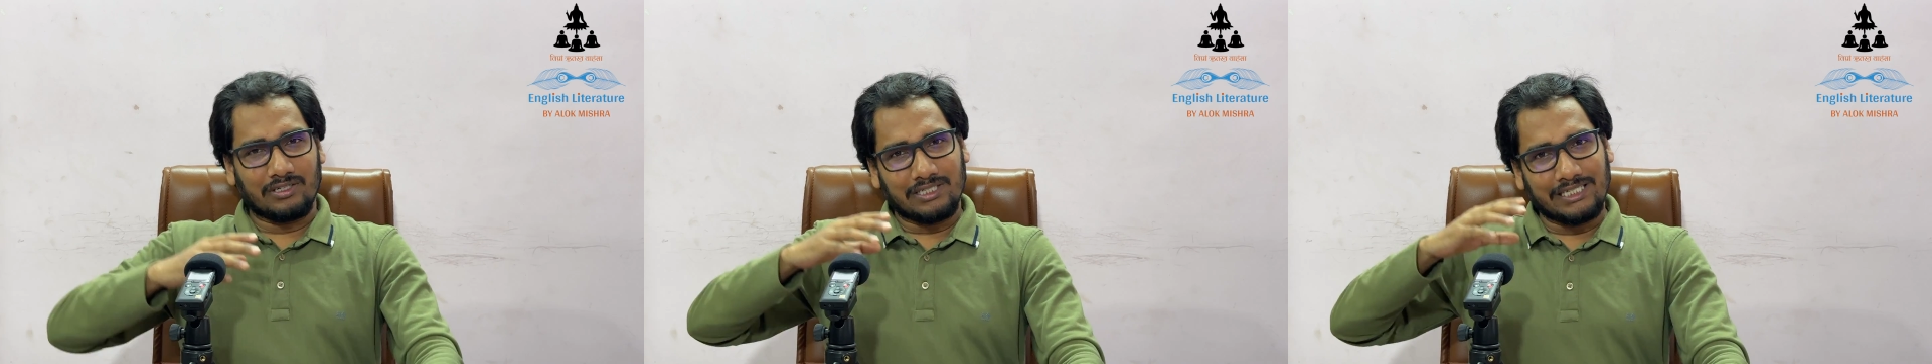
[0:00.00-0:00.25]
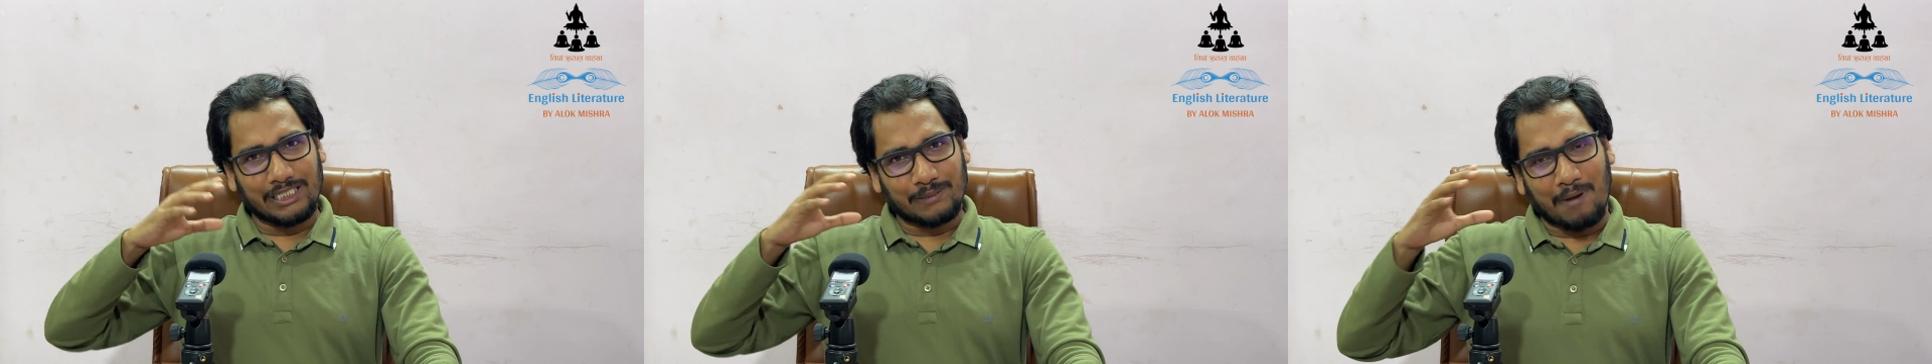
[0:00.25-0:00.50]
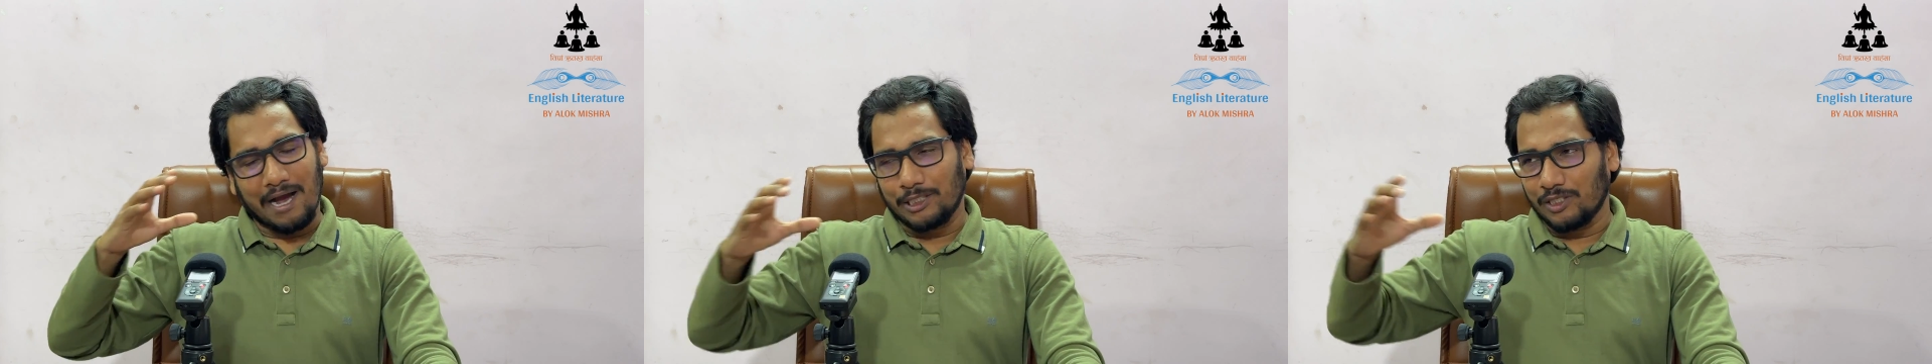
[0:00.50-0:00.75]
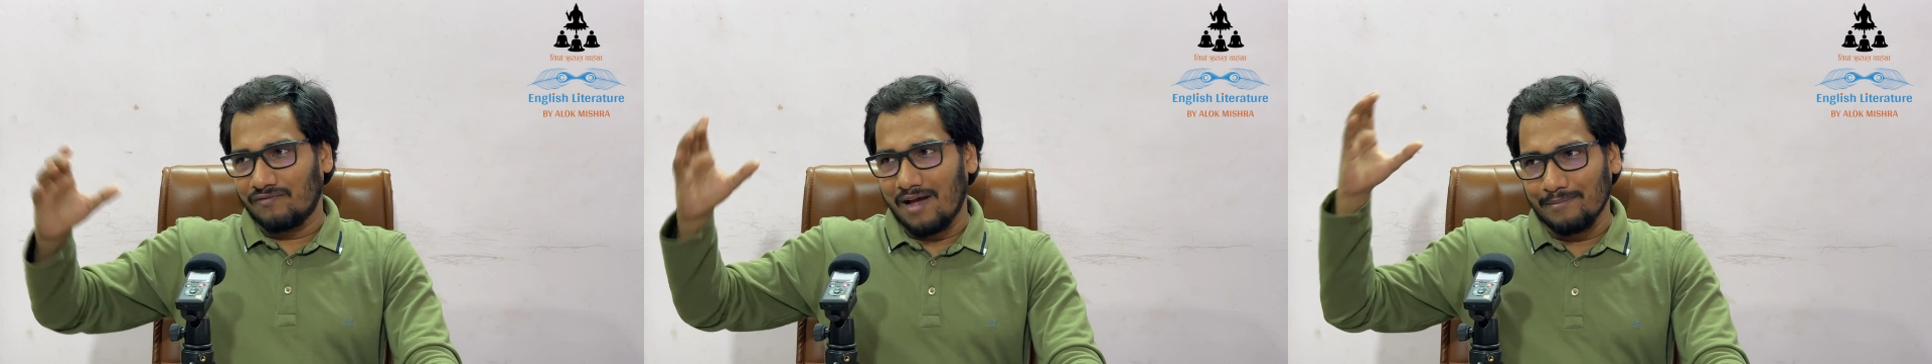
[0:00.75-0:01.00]
in spite
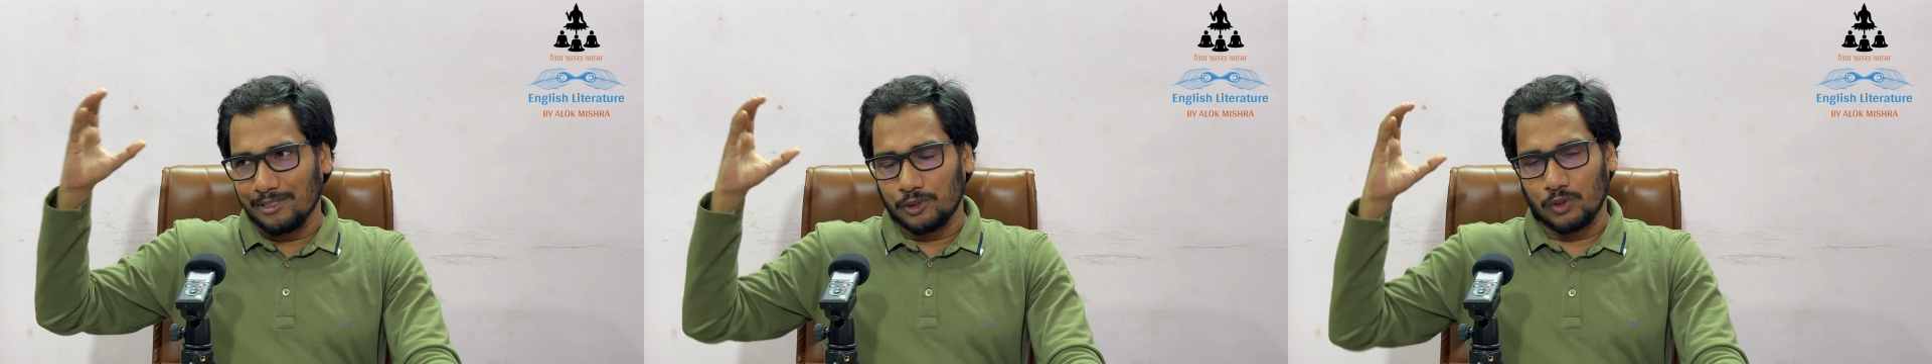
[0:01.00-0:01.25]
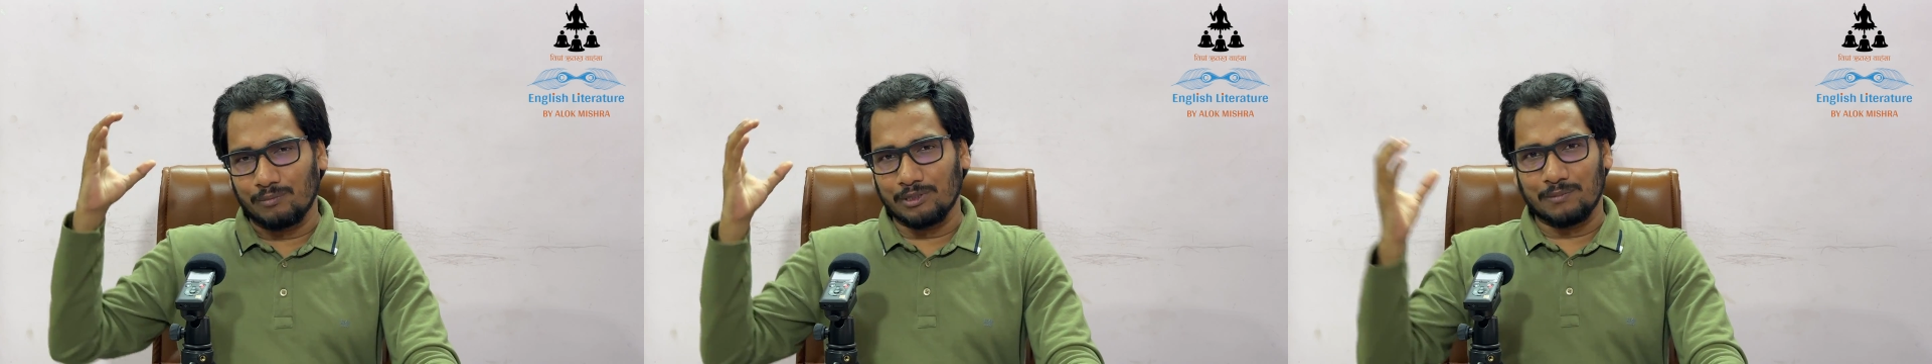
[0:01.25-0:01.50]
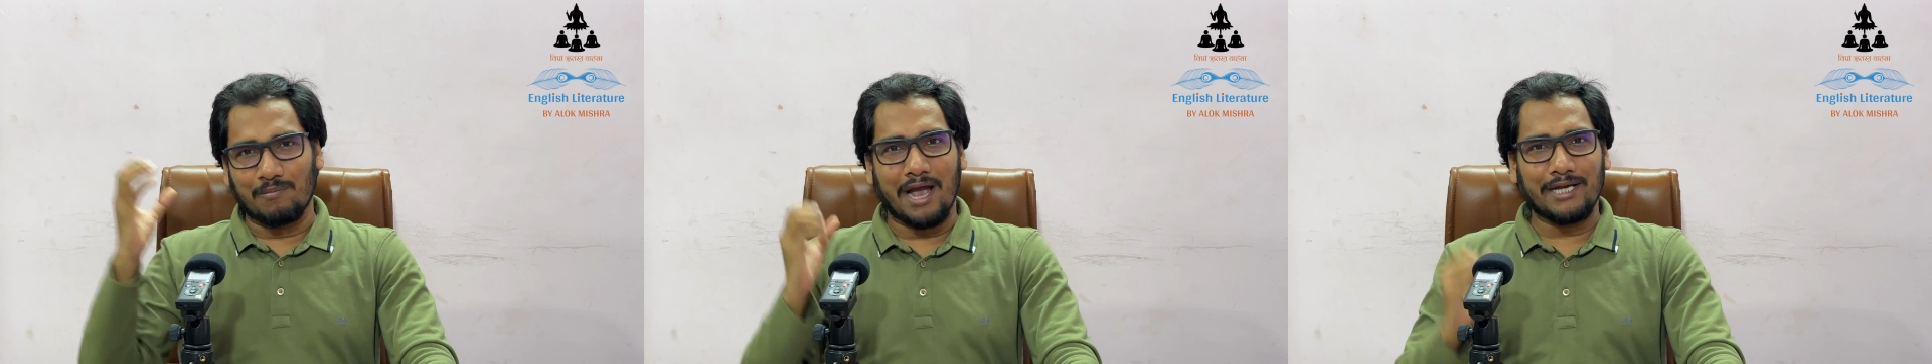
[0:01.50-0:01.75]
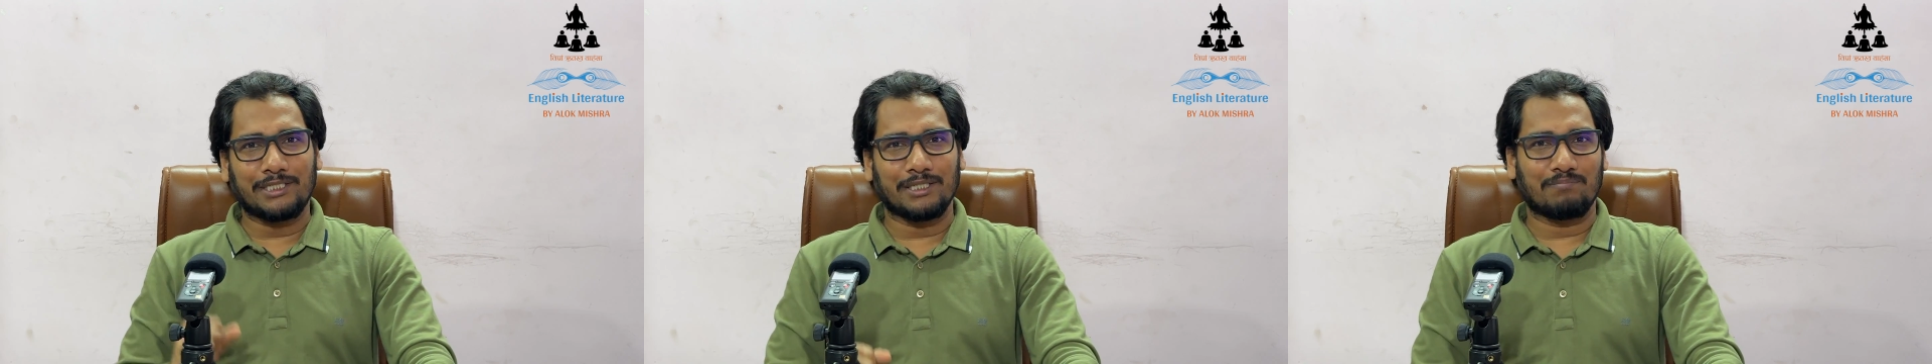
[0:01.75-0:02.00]
of having so much
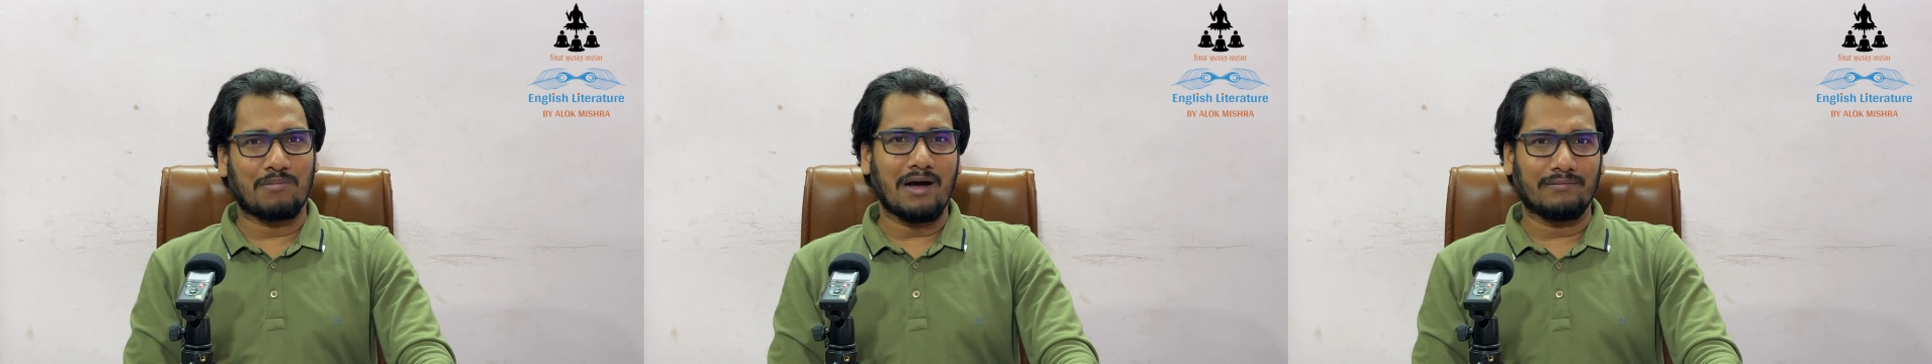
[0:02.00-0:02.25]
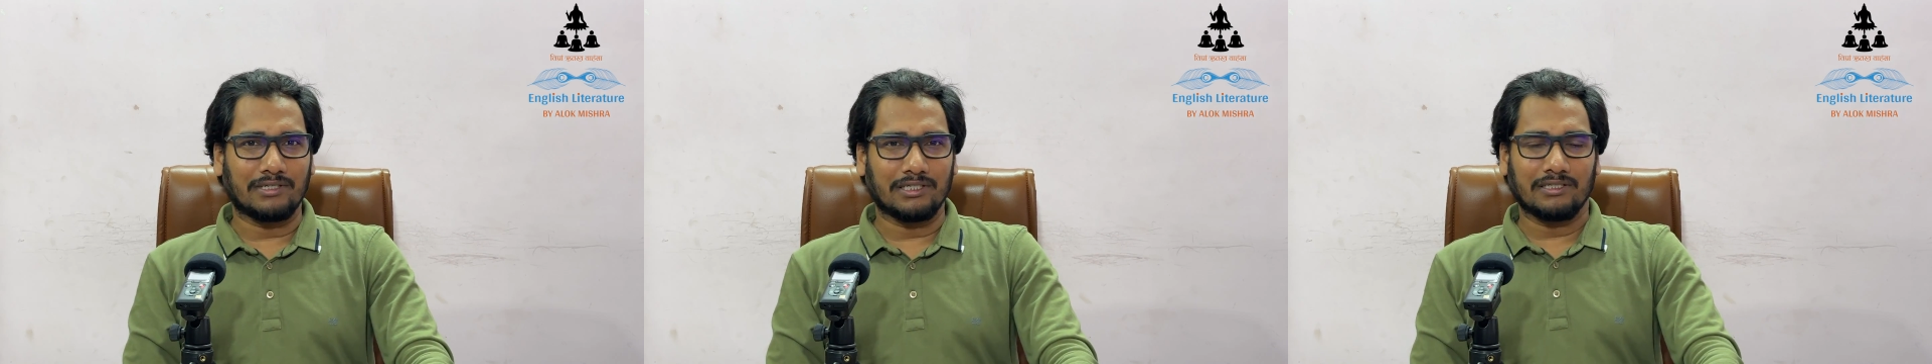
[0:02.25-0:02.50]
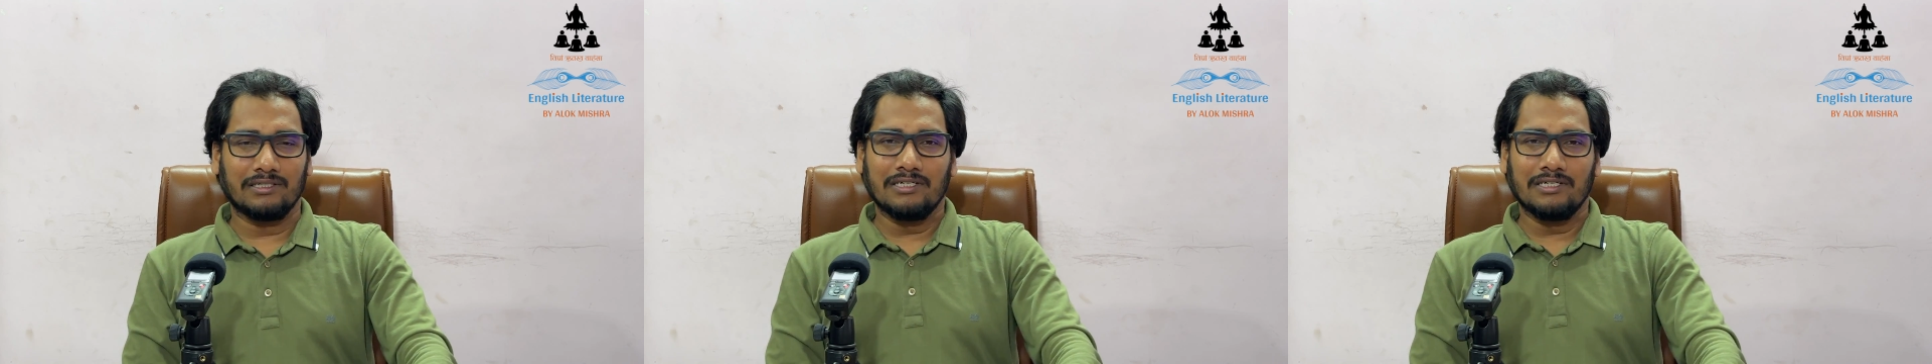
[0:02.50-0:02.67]
might and power,